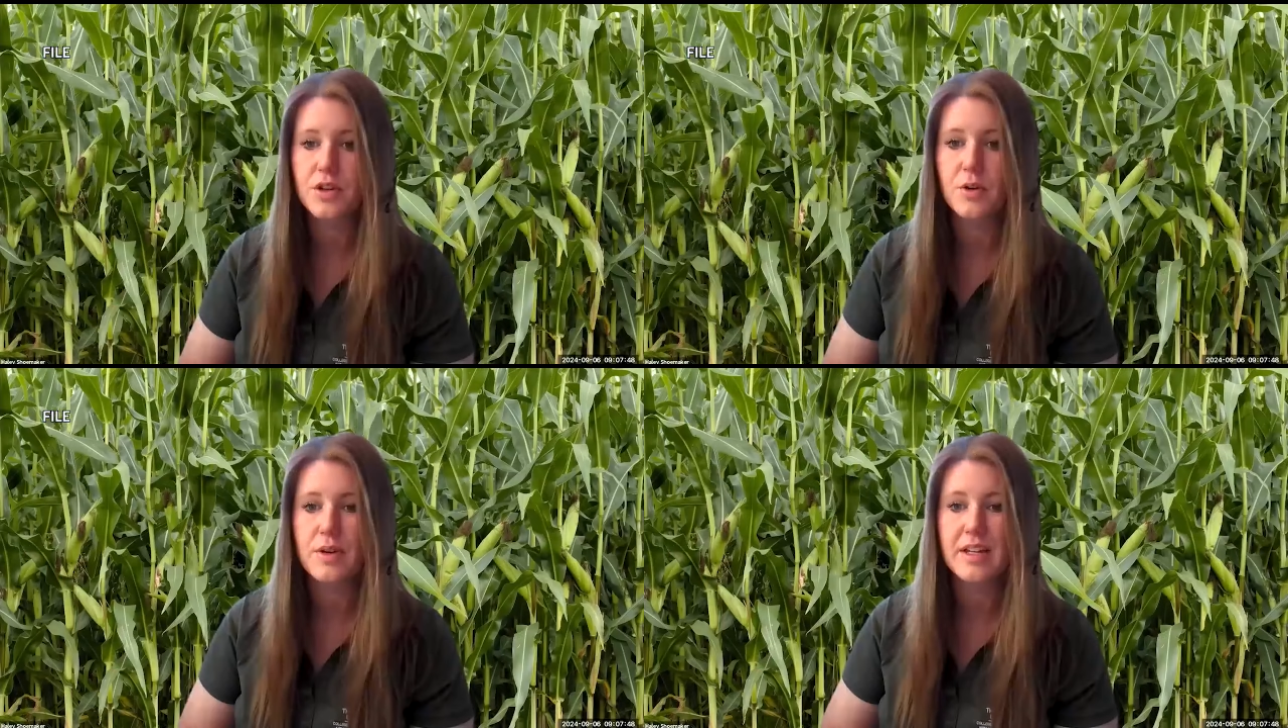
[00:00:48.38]

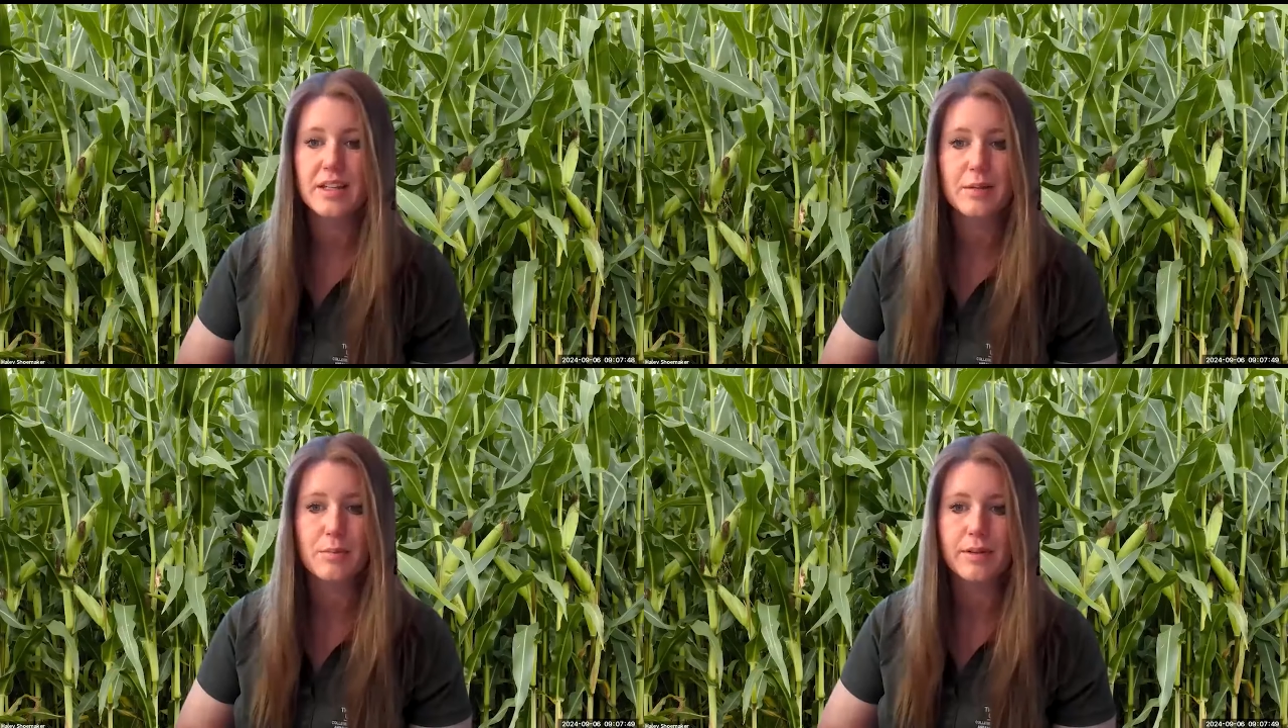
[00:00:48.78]
show
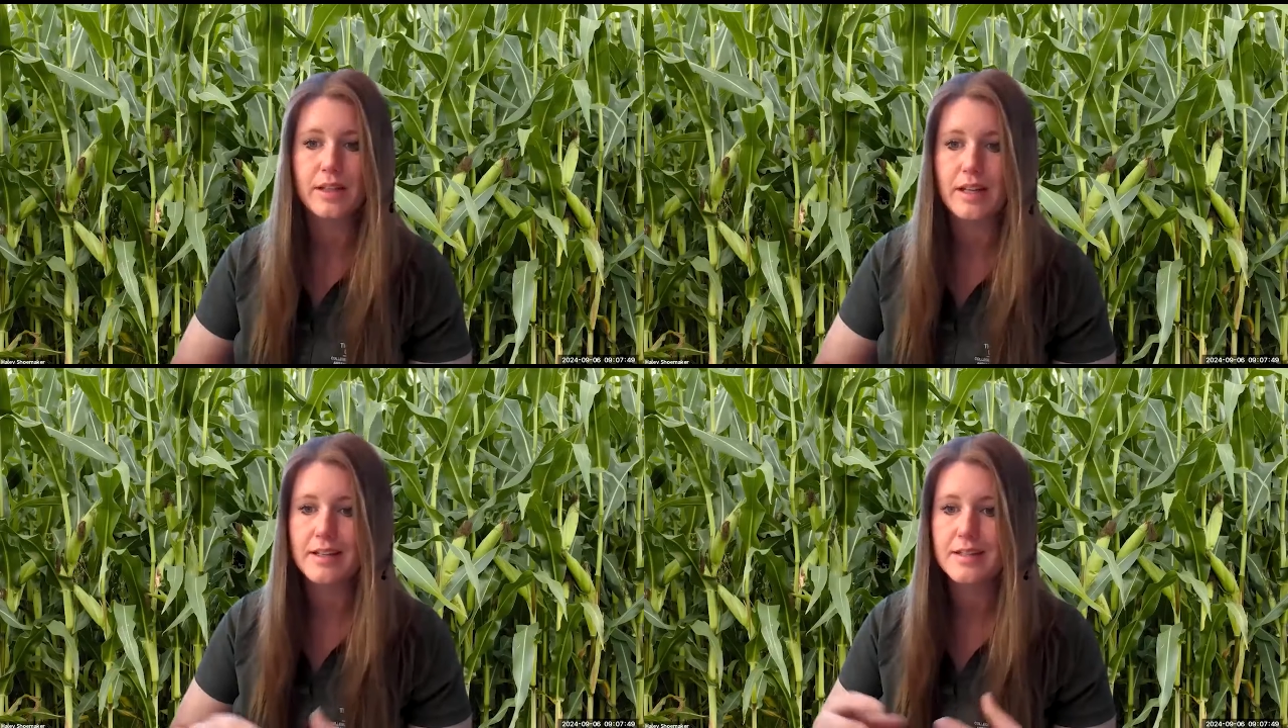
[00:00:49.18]

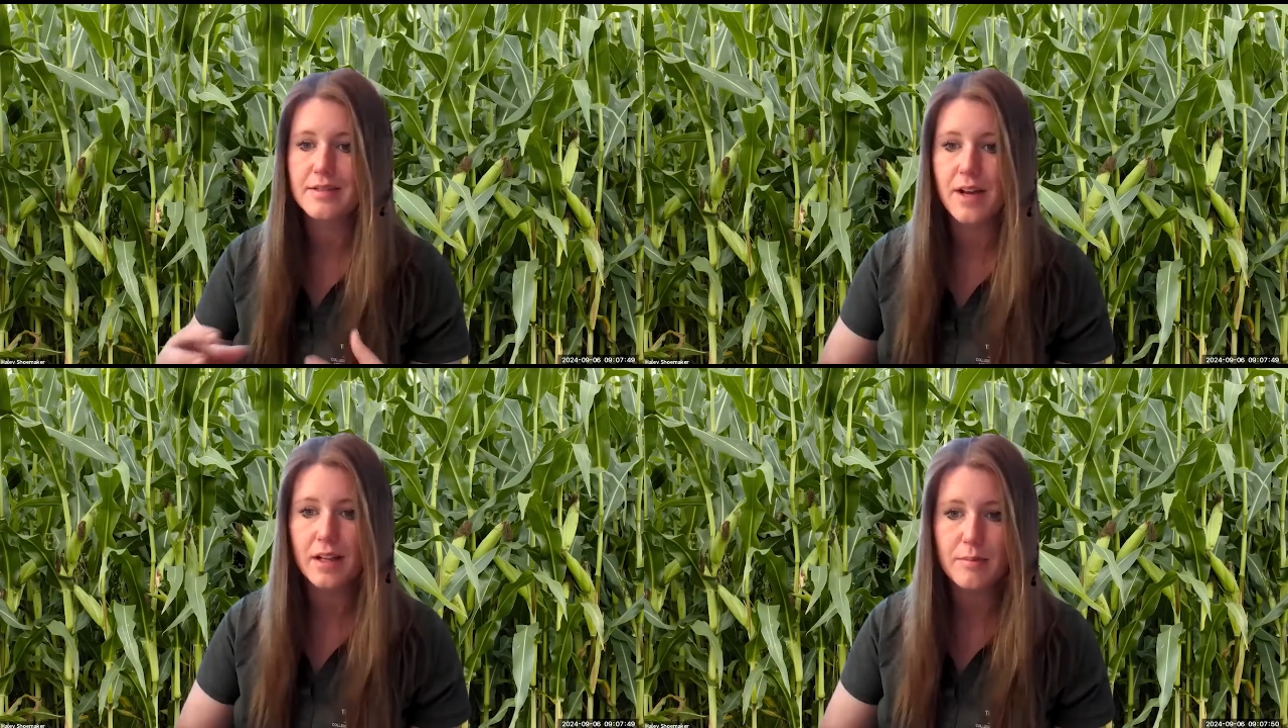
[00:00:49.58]
incomplete
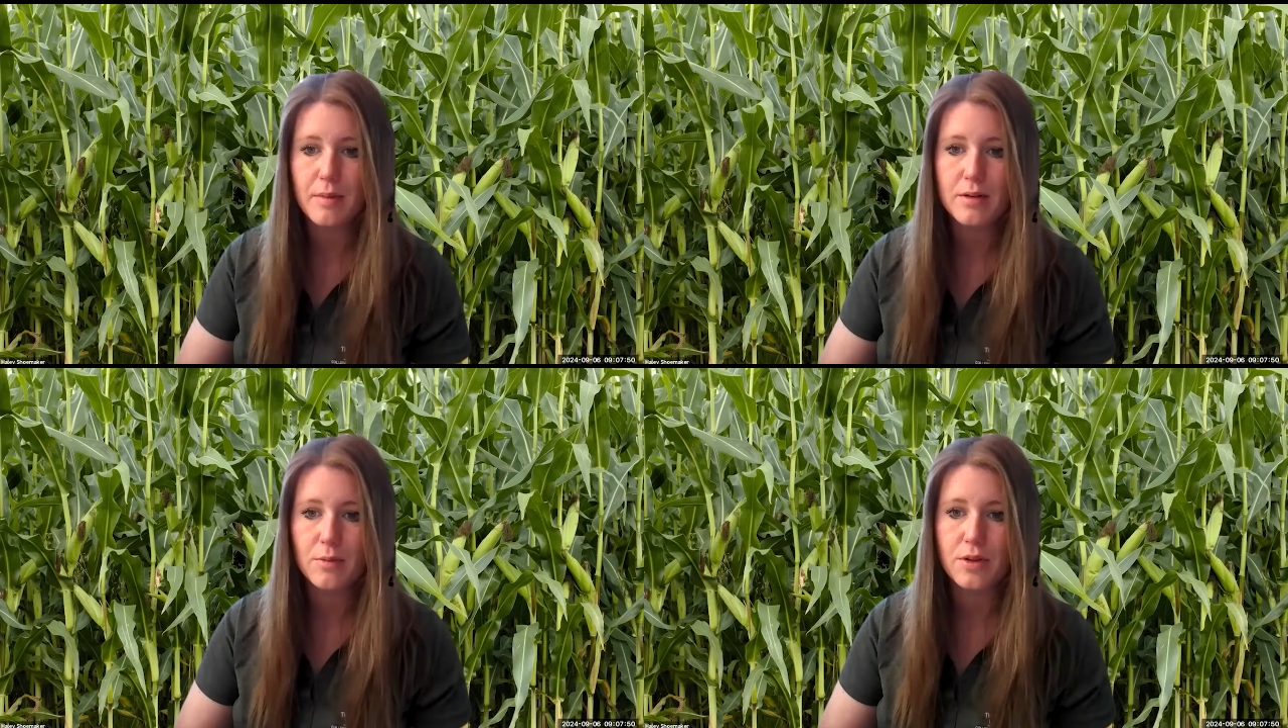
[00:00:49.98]

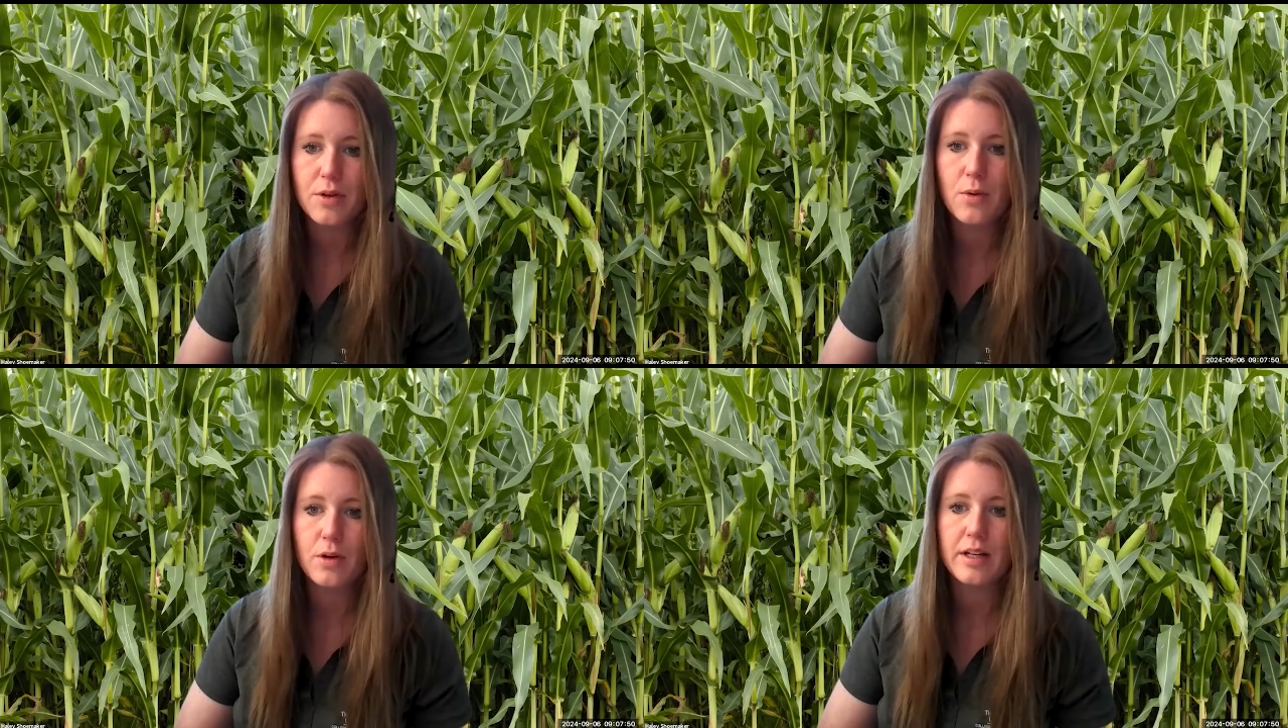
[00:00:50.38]
development with
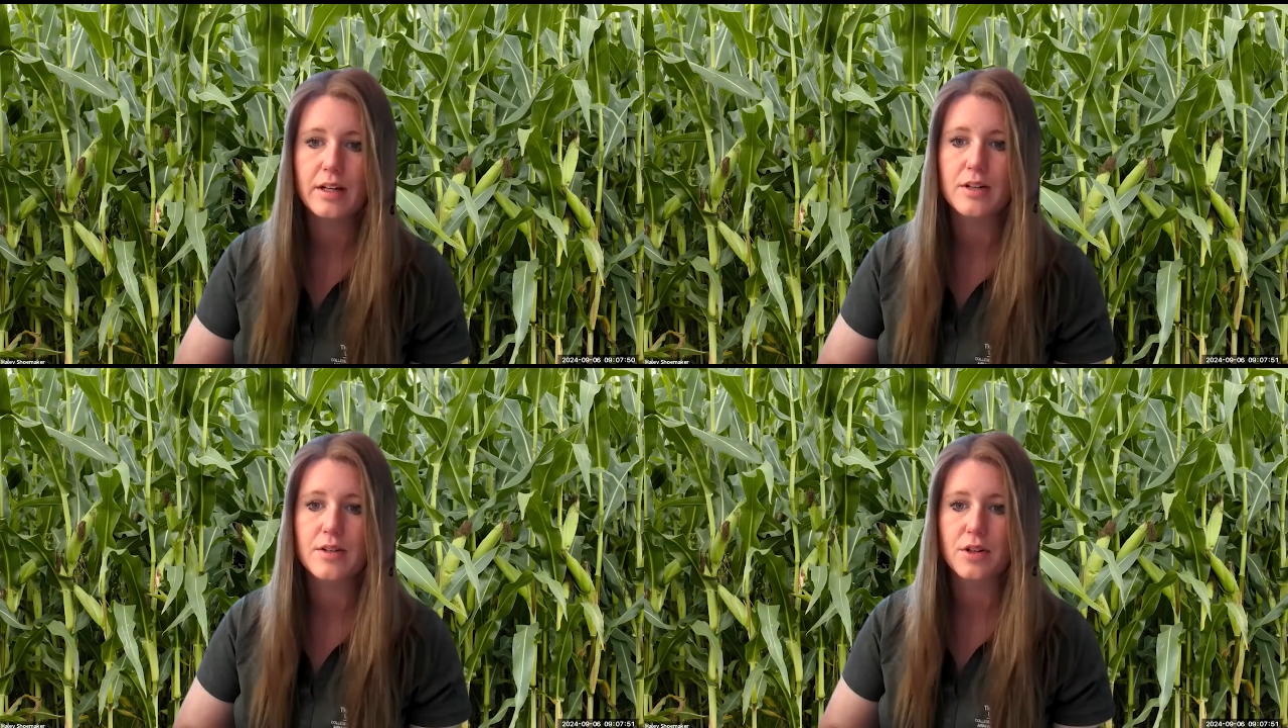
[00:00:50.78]
corn
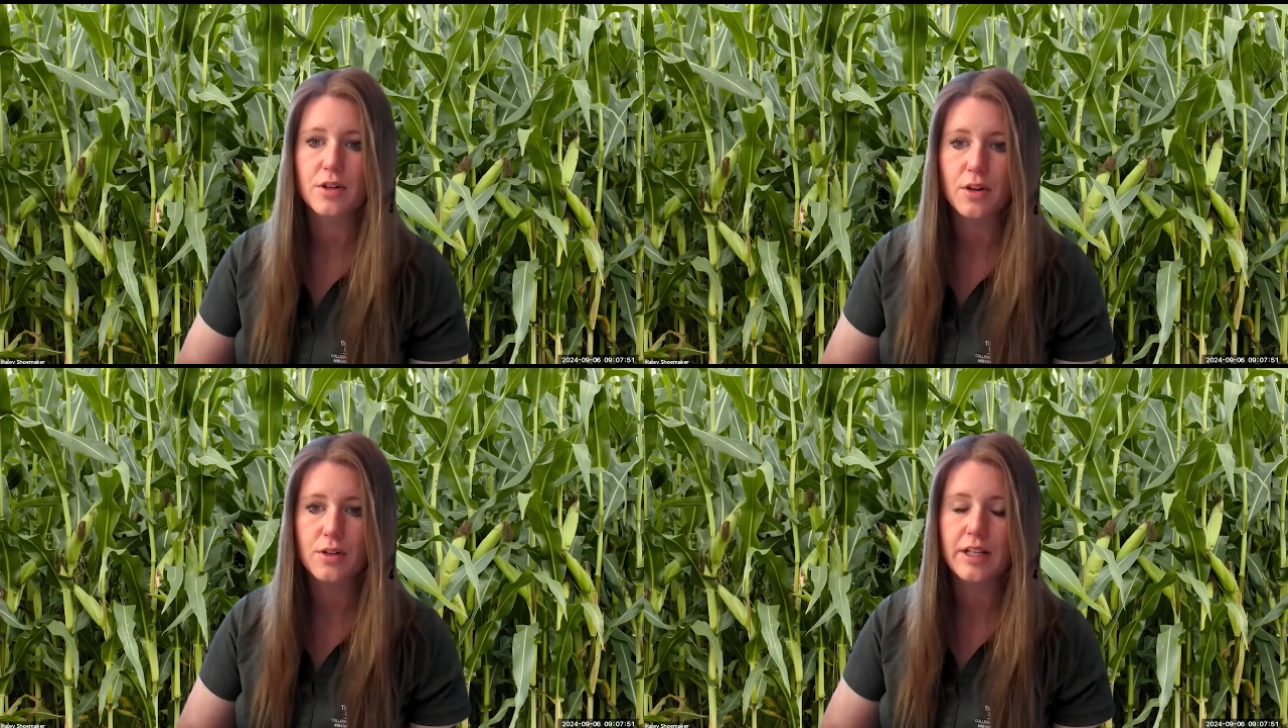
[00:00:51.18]
ears or
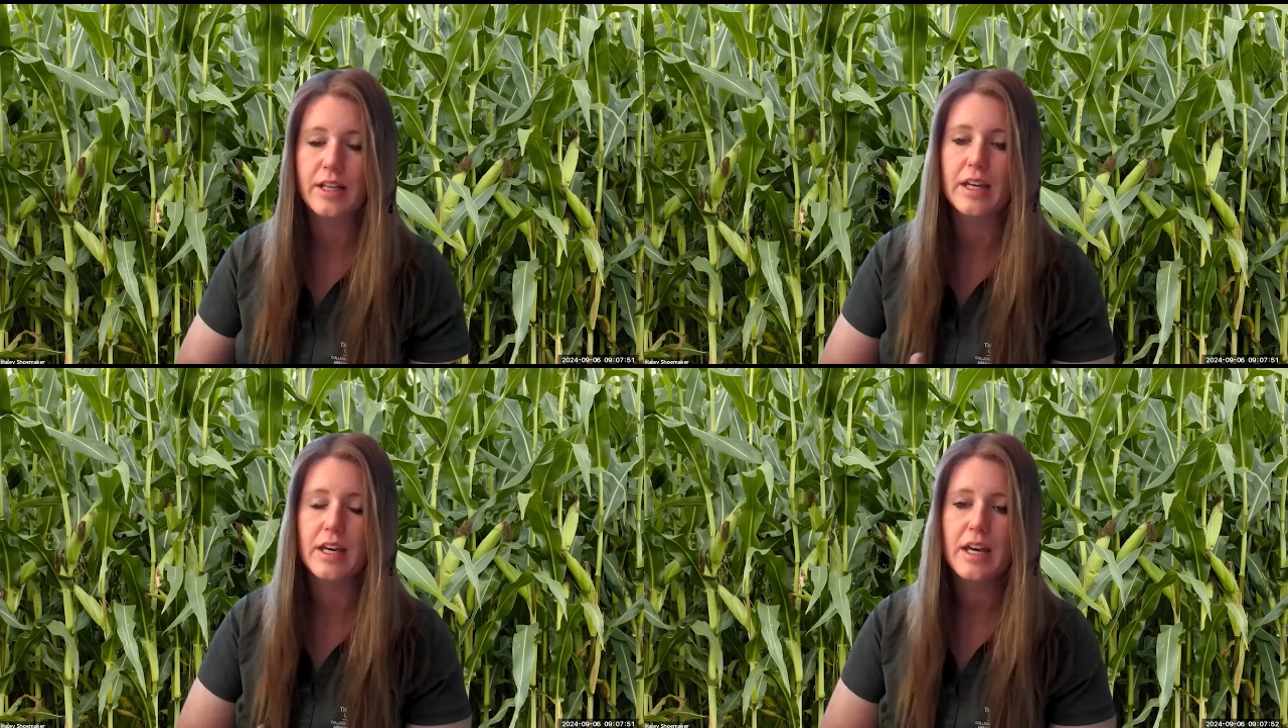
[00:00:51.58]

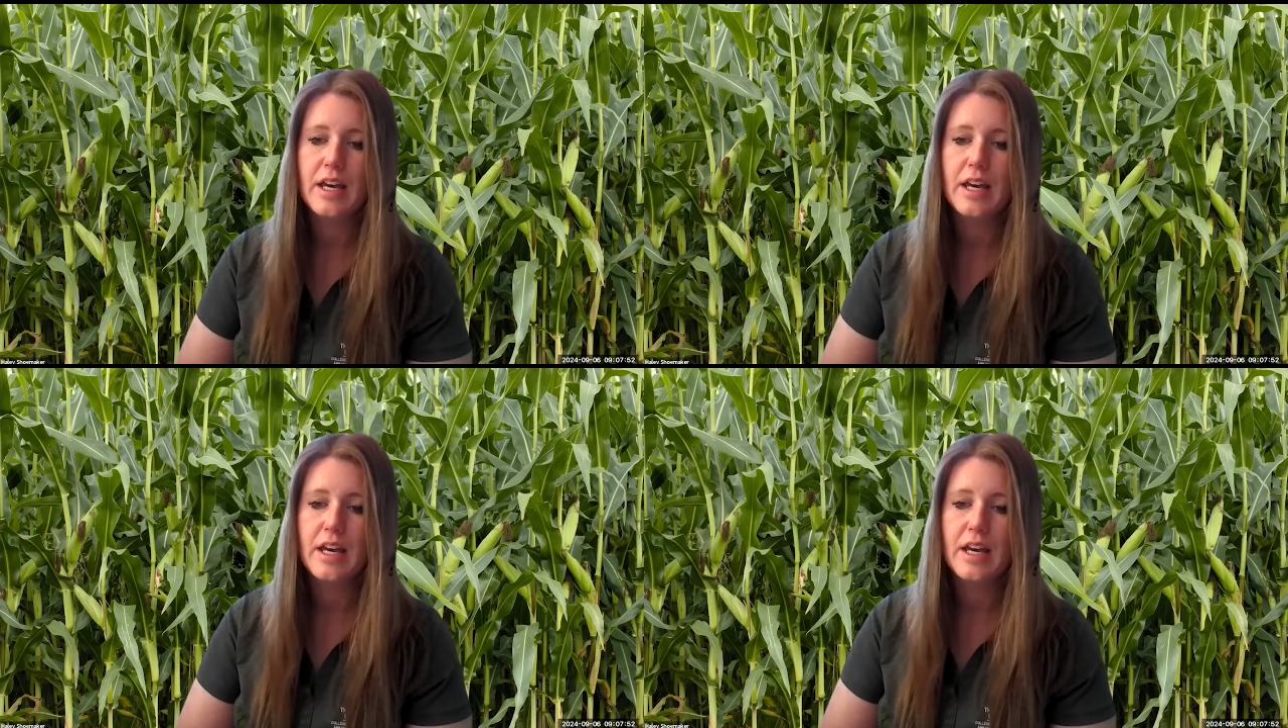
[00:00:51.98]
kerneling.